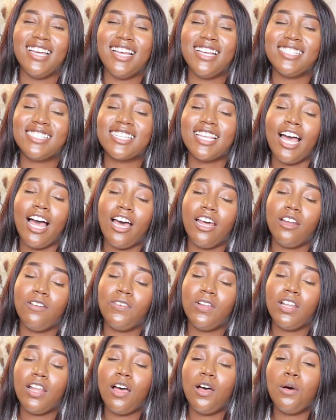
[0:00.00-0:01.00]
it's kind
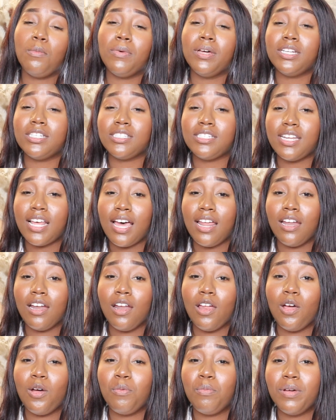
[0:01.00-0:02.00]
of a low, but it's not a
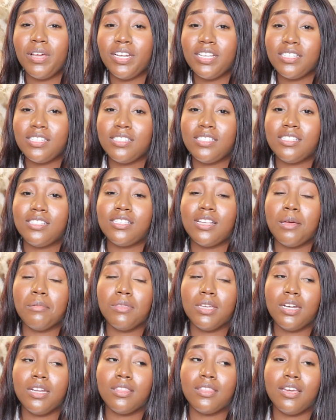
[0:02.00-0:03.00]
low, but it's
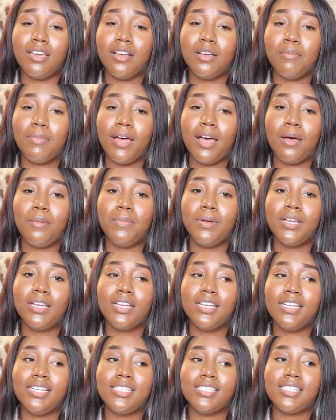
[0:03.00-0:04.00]
something to think about,
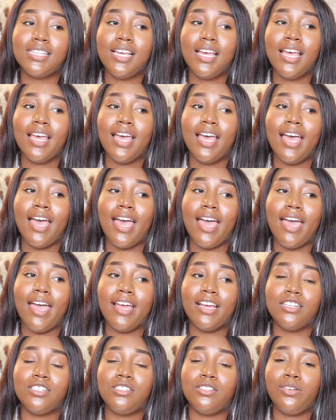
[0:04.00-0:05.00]
because
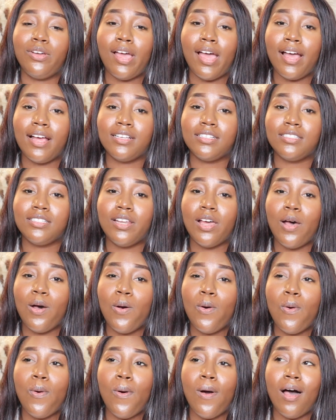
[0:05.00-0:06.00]
as you guys
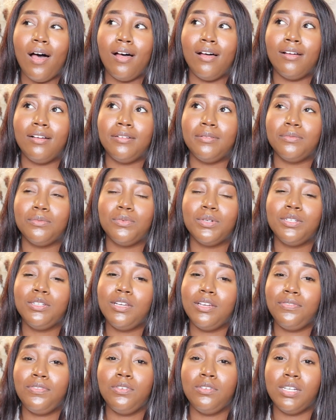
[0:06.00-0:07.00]
know, well,
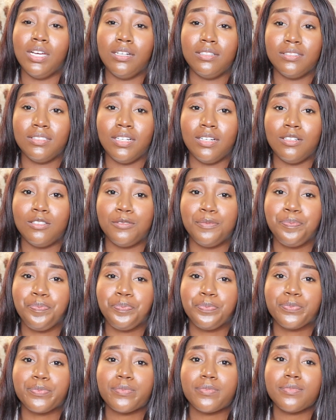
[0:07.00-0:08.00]
if you don't know,
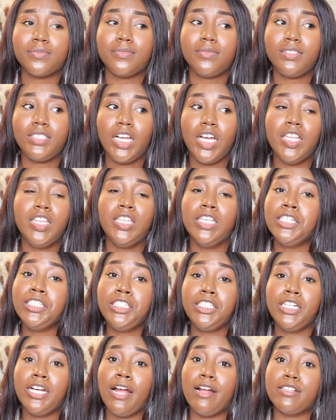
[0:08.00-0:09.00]

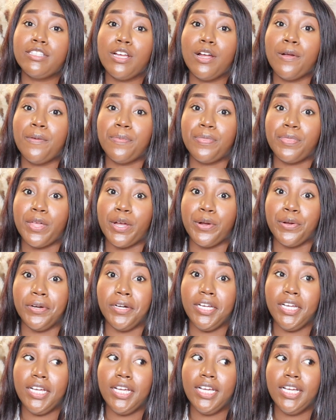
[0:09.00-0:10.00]
this year I turned
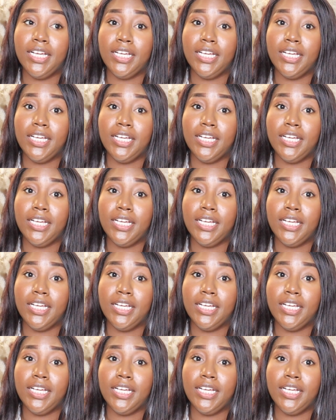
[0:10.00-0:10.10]
30.